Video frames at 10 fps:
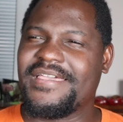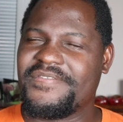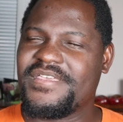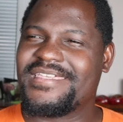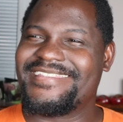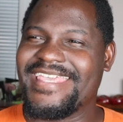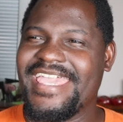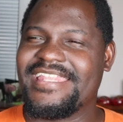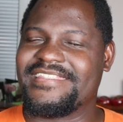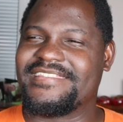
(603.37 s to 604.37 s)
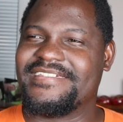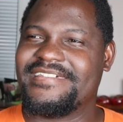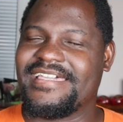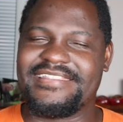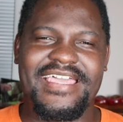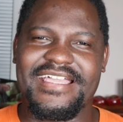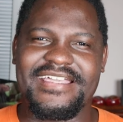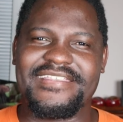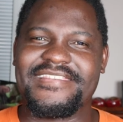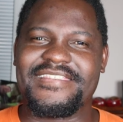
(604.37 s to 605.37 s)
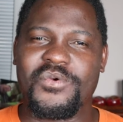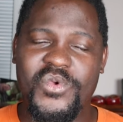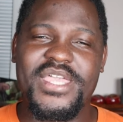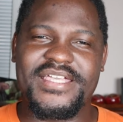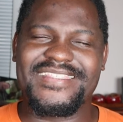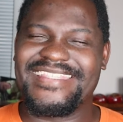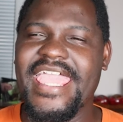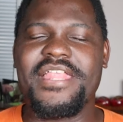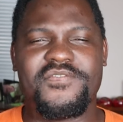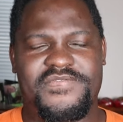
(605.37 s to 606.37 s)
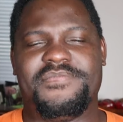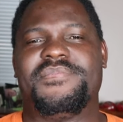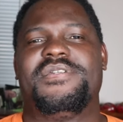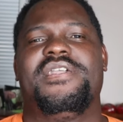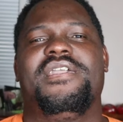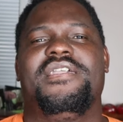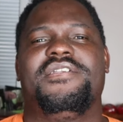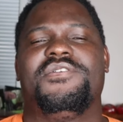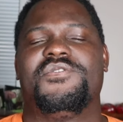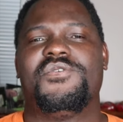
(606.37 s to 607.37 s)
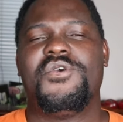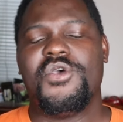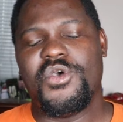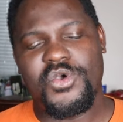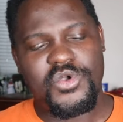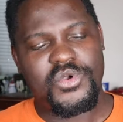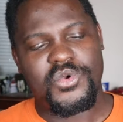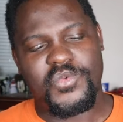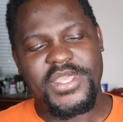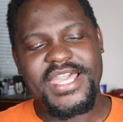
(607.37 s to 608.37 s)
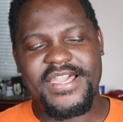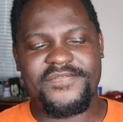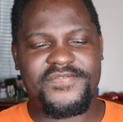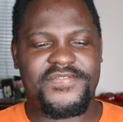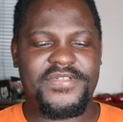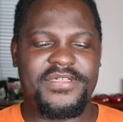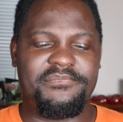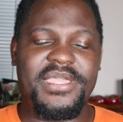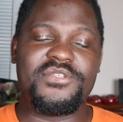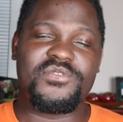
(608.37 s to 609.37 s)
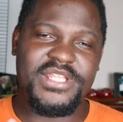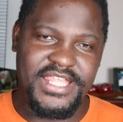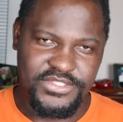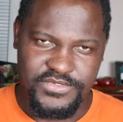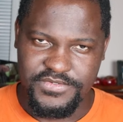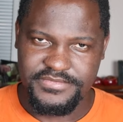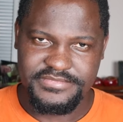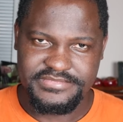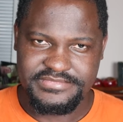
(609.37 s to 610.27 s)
I think 10 attackers, wingers, 10 of them. You know, we have Pedro Neto.